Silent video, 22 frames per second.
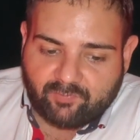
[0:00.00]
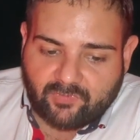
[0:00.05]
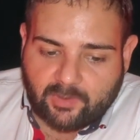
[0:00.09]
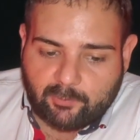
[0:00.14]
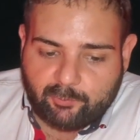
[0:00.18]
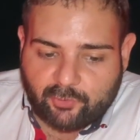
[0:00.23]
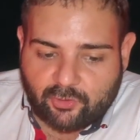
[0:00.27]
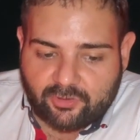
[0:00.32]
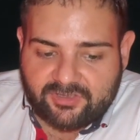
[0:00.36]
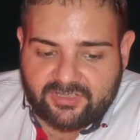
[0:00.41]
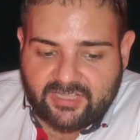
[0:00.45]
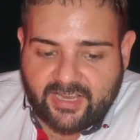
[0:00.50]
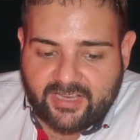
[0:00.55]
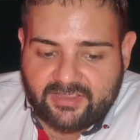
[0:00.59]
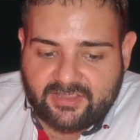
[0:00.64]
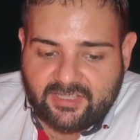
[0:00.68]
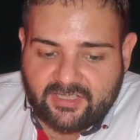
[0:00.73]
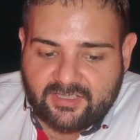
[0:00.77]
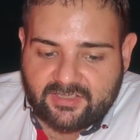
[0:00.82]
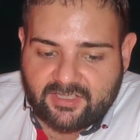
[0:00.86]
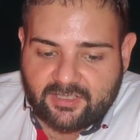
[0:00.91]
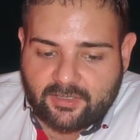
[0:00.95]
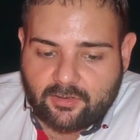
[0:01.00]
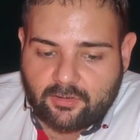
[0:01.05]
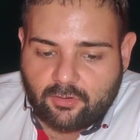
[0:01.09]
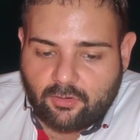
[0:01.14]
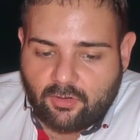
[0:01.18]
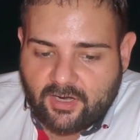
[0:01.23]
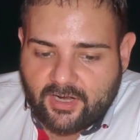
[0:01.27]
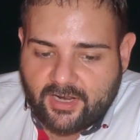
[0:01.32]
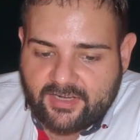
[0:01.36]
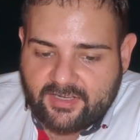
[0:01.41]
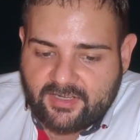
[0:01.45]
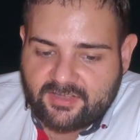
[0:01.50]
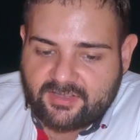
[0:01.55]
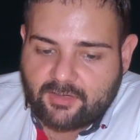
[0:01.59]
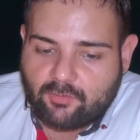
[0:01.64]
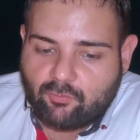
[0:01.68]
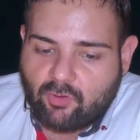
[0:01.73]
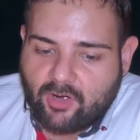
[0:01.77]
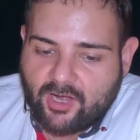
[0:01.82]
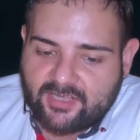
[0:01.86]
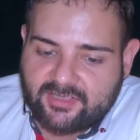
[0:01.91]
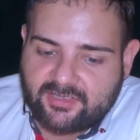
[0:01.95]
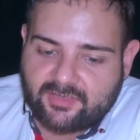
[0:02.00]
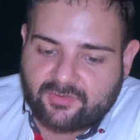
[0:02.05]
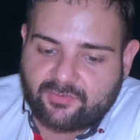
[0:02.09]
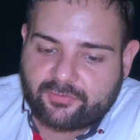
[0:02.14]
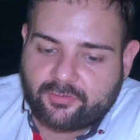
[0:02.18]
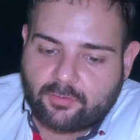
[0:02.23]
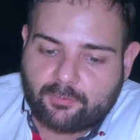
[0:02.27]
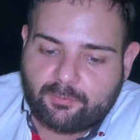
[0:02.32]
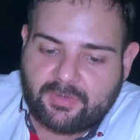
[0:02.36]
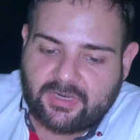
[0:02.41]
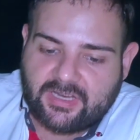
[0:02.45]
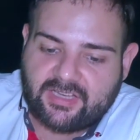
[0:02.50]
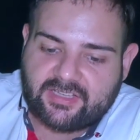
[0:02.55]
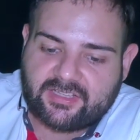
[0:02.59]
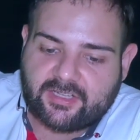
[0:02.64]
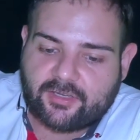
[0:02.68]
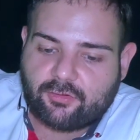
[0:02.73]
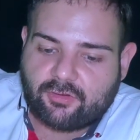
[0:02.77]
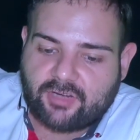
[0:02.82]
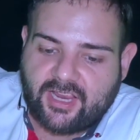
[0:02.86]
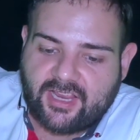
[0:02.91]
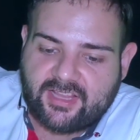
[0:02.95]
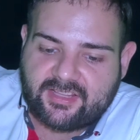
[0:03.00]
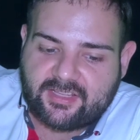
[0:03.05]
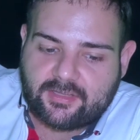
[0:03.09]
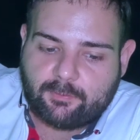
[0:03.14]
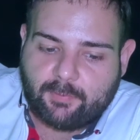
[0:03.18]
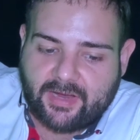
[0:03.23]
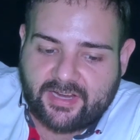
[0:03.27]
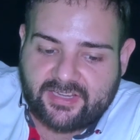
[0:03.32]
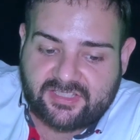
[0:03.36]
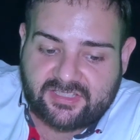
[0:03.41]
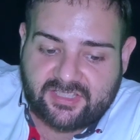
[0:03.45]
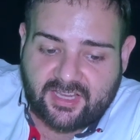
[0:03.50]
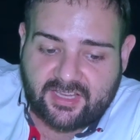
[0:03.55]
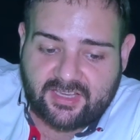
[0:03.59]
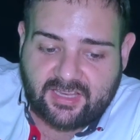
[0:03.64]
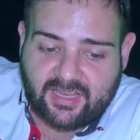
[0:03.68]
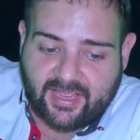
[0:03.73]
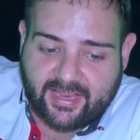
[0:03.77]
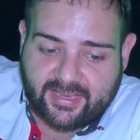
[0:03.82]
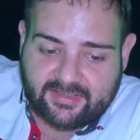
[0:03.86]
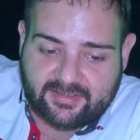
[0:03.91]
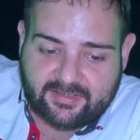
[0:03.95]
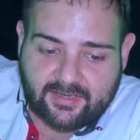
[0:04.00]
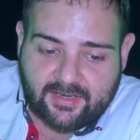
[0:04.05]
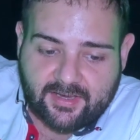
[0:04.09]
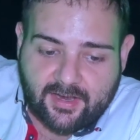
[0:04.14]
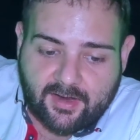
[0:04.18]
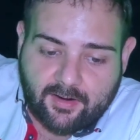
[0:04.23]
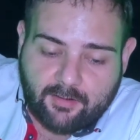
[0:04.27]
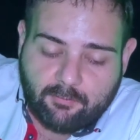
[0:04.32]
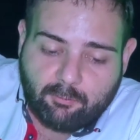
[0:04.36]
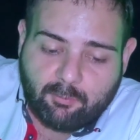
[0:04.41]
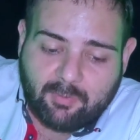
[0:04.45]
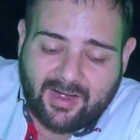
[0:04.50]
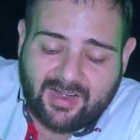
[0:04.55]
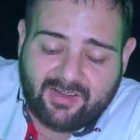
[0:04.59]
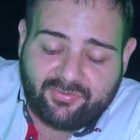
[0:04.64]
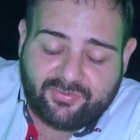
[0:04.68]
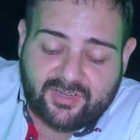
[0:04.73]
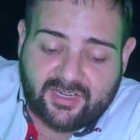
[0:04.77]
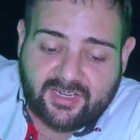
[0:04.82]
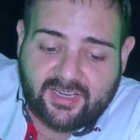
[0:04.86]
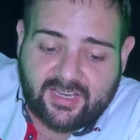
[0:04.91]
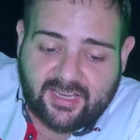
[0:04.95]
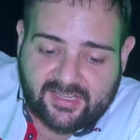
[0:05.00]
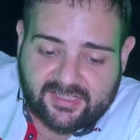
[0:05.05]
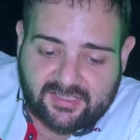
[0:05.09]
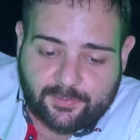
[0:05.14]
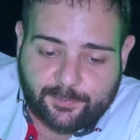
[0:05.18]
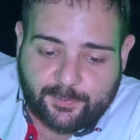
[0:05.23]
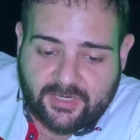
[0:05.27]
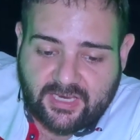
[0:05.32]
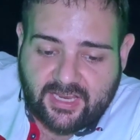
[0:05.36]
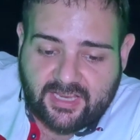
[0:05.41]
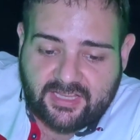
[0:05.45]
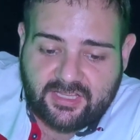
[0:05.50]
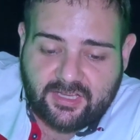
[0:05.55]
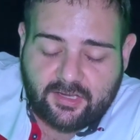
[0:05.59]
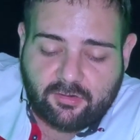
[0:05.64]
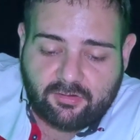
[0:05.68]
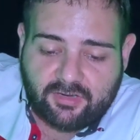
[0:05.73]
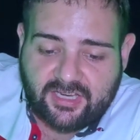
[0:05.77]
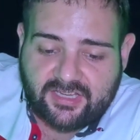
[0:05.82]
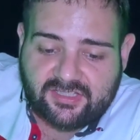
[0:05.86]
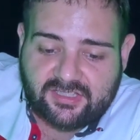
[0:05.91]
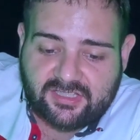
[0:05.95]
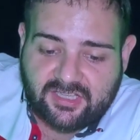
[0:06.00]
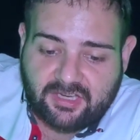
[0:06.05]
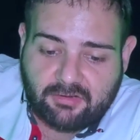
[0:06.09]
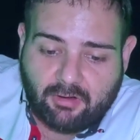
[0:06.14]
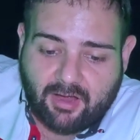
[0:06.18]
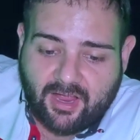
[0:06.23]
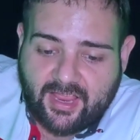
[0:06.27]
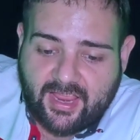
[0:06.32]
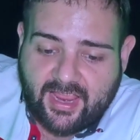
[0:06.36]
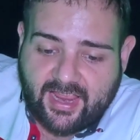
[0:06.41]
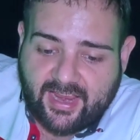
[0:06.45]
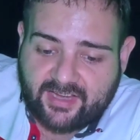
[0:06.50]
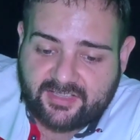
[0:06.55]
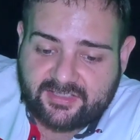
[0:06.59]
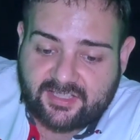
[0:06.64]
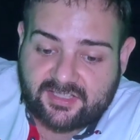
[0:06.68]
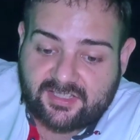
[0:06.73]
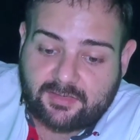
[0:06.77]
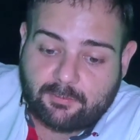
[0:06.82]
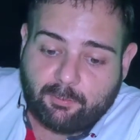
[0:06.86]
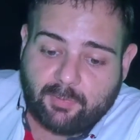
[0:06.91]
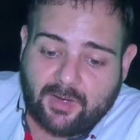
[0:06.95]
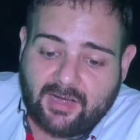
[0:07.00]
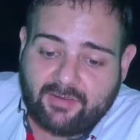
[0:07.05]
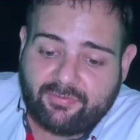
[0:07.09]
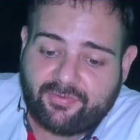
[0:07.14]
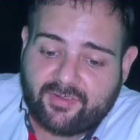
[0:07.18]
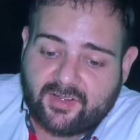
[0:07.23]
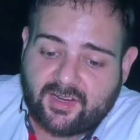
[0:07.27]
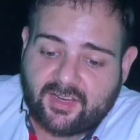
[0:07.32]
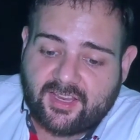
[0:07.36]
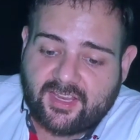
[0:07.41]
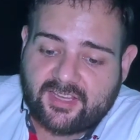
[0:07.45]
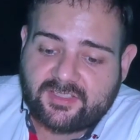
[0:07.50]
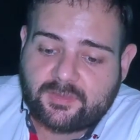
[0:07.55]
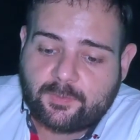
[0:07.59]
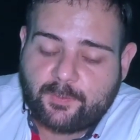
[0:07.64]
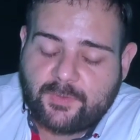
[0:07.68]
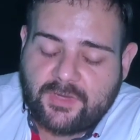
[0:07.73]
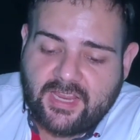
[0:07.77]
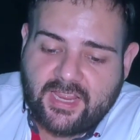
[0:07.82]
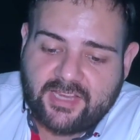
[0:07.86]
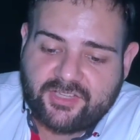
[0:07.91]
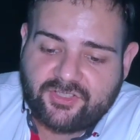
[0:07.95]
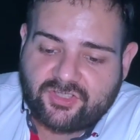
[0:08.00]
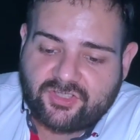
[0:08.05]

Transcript: protecting the chlorine in the water from being degraded by sunlight. buffer against pH decrease. CYA acts as a buffer against pH